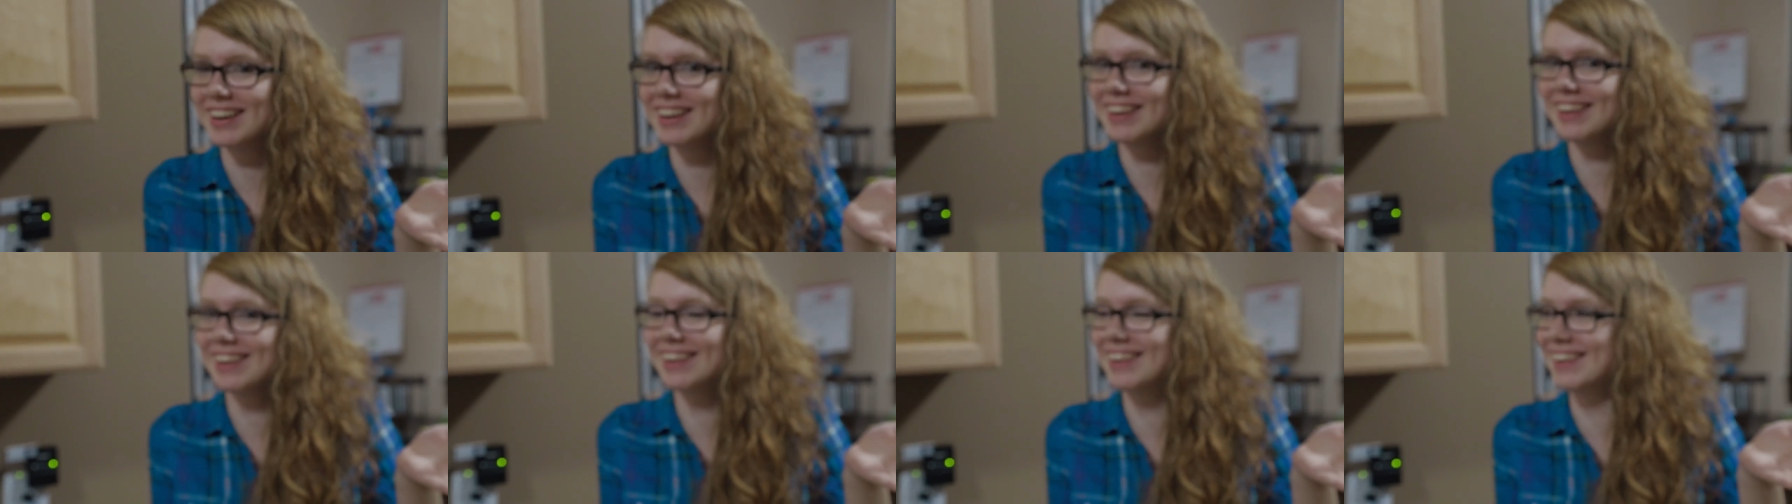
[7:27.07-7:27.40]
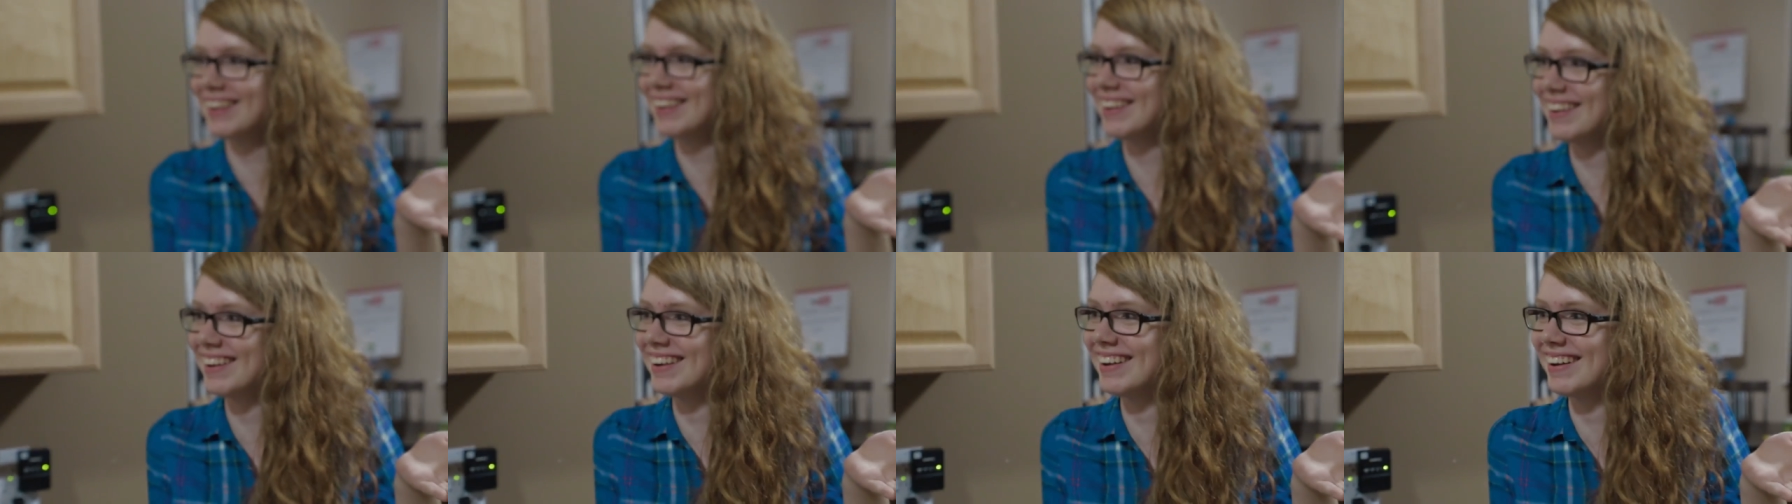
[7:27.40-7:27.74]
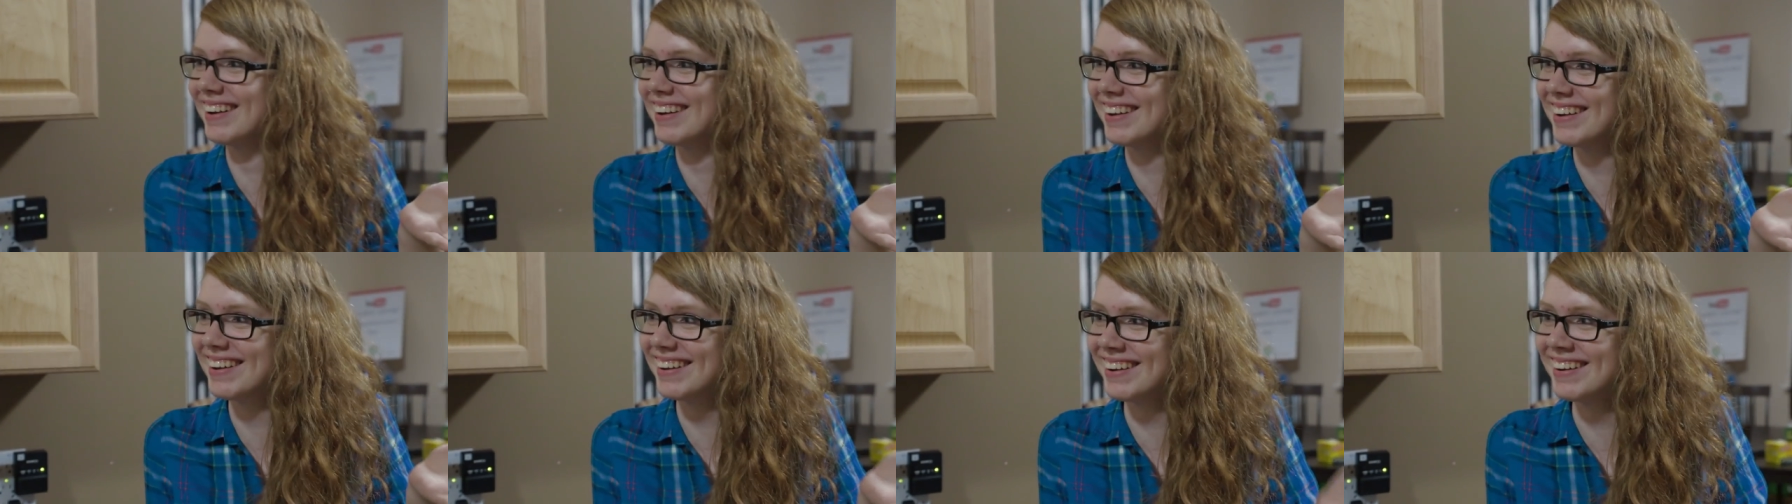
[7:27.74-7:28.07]
She's on the
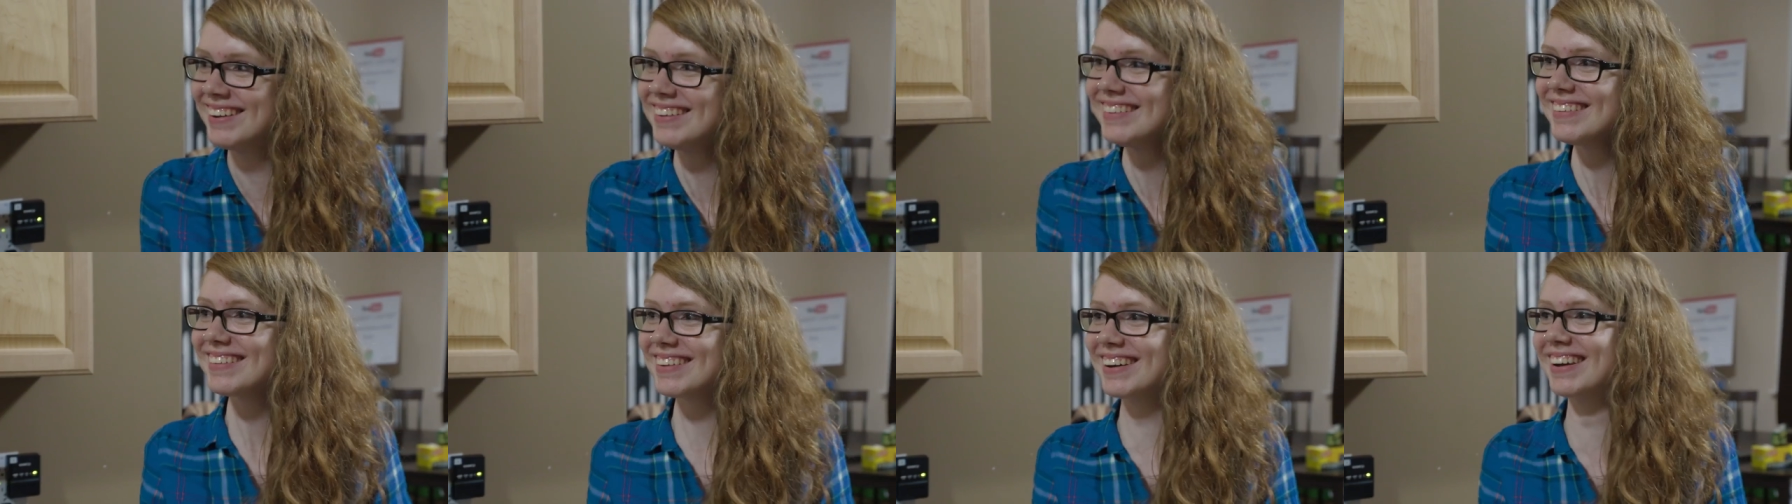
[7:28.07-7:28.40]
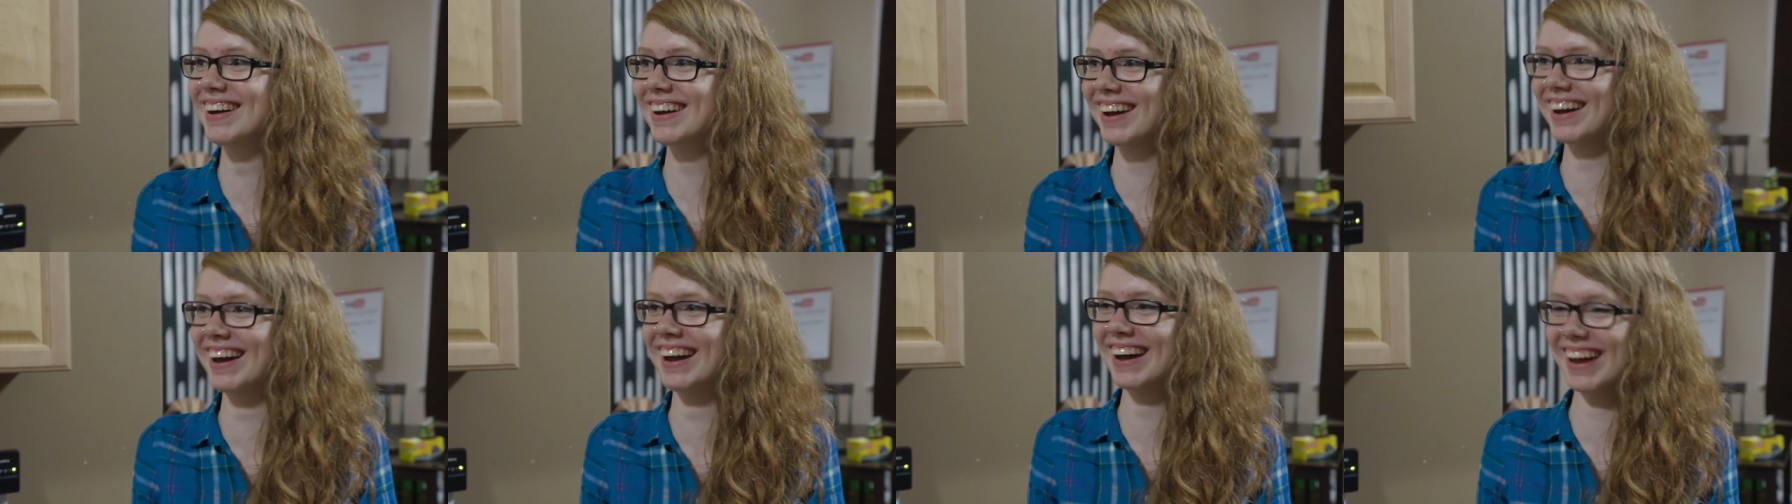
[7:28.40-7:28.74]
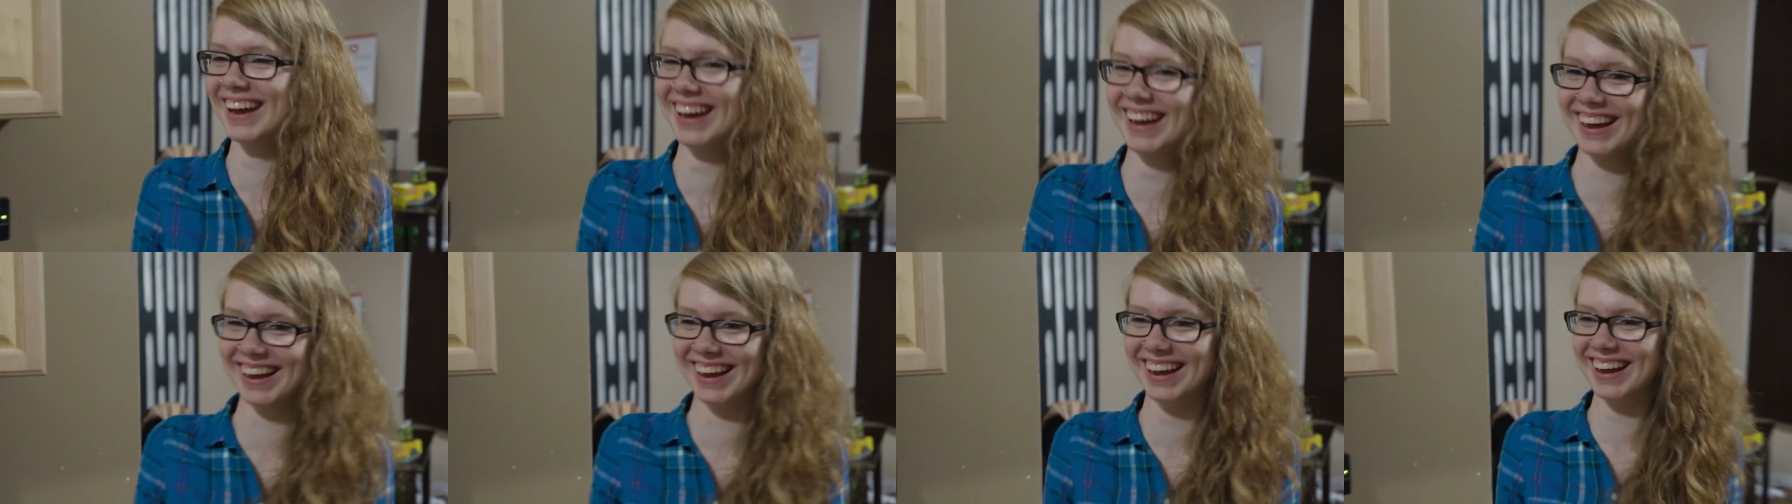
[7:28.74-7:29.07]
issue though. She's the
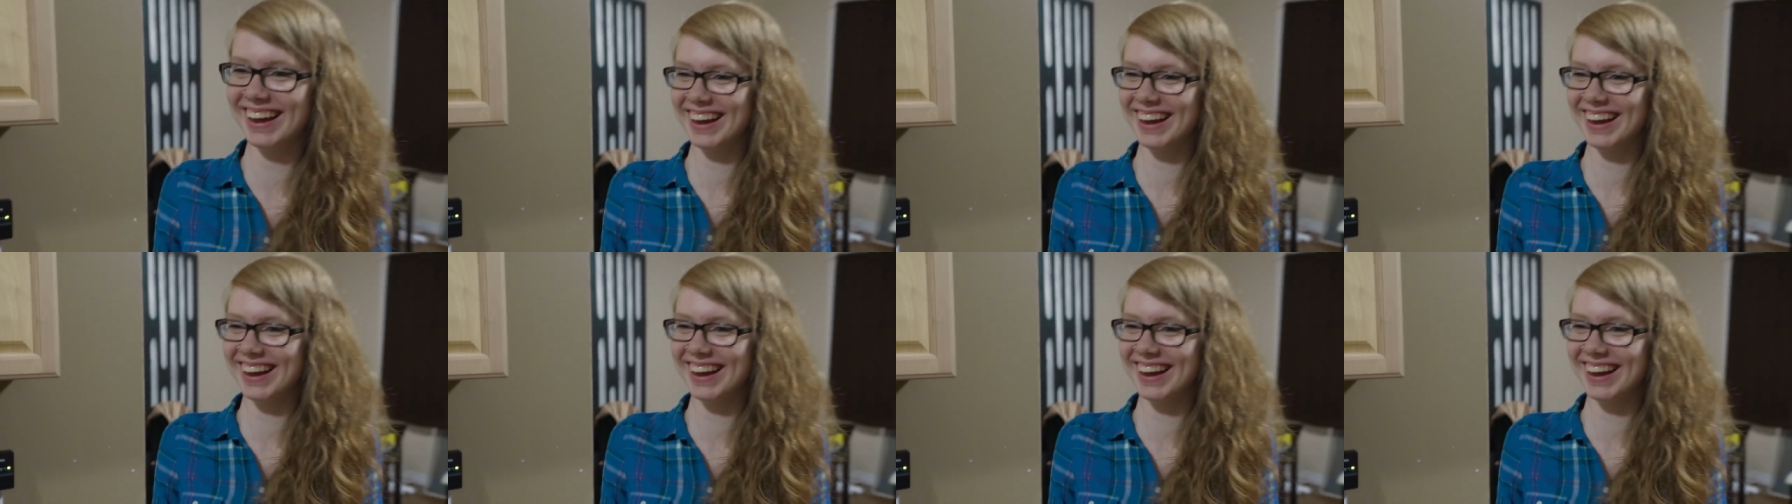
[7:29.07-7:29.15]
part on my